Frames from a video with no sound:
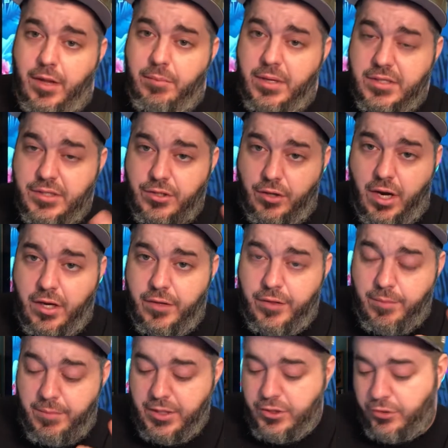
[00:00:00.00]
That means you're
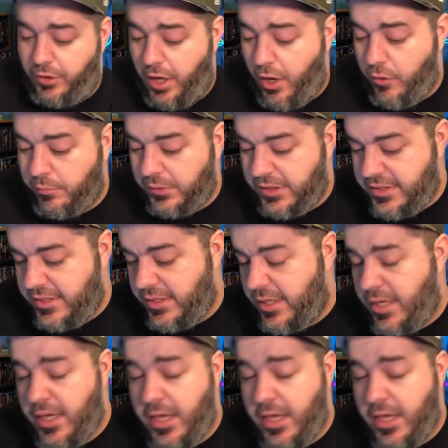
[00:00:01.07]
that means you're homeless."